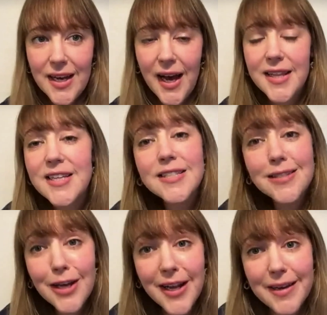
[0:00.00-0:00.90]
And this is
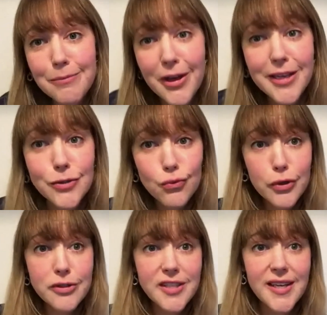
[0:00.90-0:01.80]
a claim that is
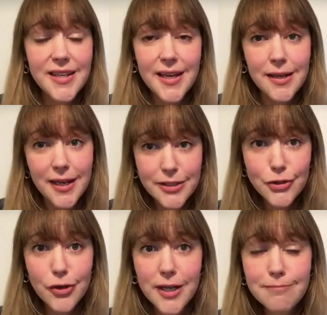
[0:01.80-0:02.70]
rooted in
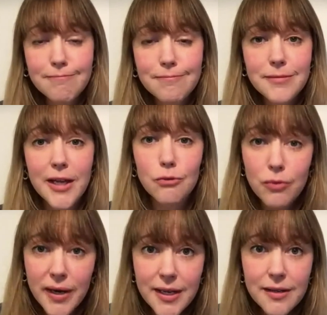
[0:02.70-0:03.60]
history, in
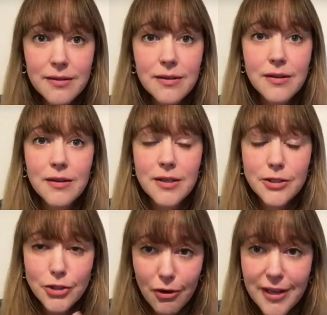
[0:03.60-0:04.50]
real,
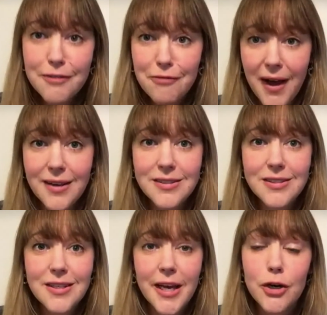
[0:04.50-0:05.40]
solid facts,
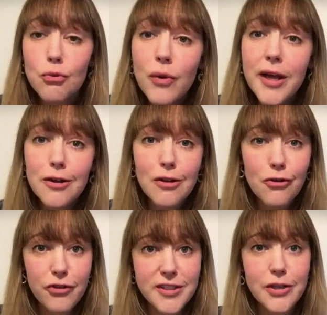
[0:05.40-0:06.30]
in a real
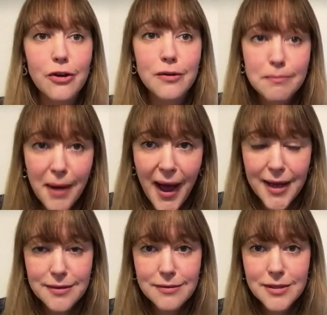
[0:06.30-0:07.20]
physical
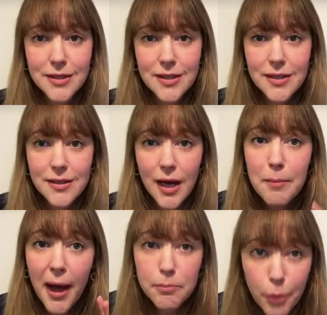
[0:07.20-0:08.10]
man. A
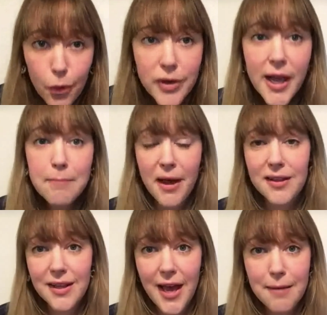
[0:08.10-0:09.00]
man born in
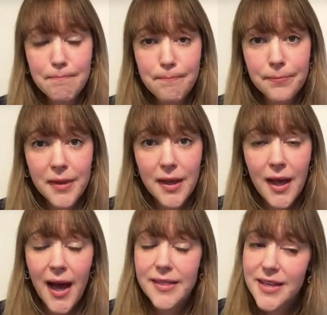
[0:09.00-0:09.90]
Bethlehem,
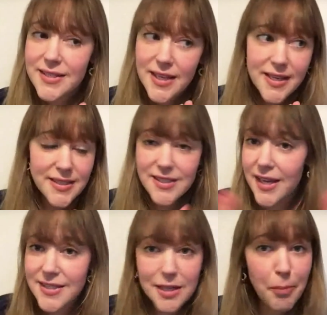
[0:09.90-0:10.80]
and this is
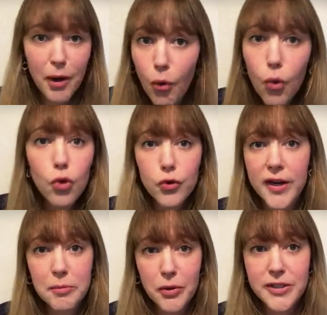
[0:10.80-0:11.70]
attested by all
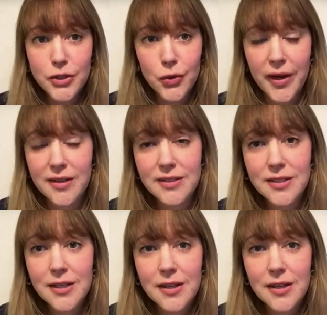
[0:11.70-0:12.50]
credible historians.